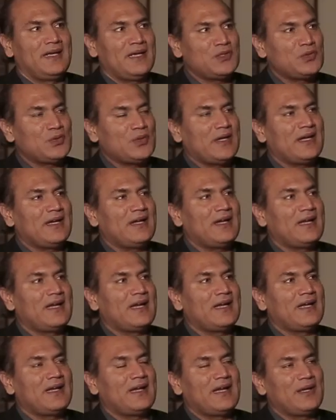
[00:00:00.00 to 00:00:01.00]
yeah so
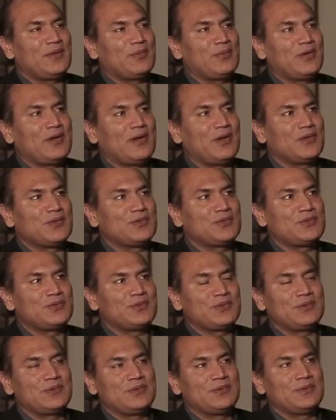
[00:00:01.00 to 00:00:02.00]
I belong
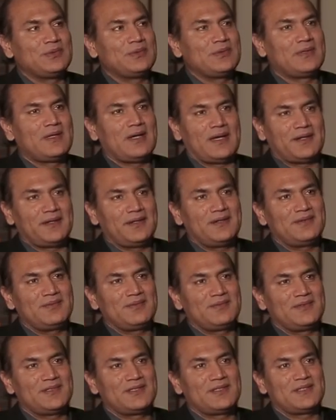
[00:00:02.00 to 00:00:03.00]
to Kharia
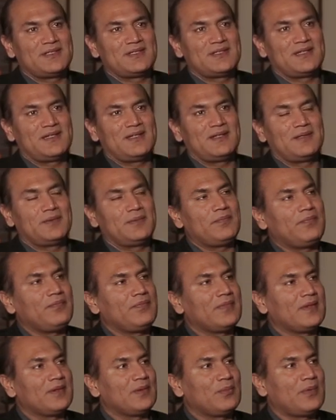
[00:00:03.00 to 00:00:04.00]
which is a
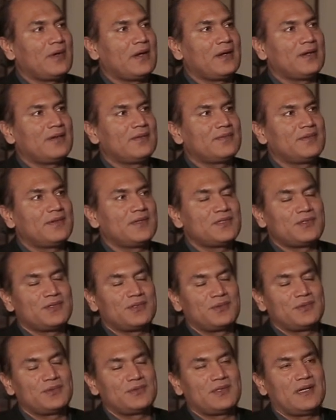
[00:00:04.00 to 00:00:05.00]
part of
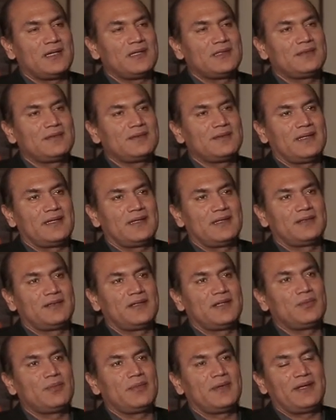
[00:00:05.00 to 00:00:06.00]
district Gujarat I
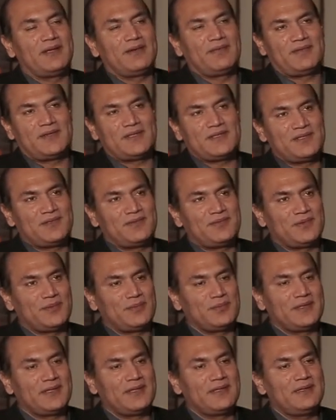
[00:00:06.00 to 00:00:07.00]
did my FSC
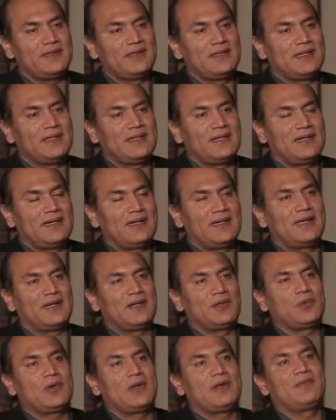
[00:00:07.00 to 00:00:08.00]
from there
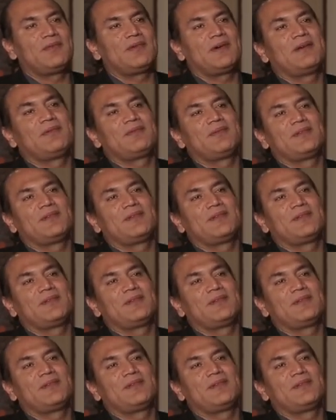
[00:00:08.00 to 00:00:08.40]
and qualified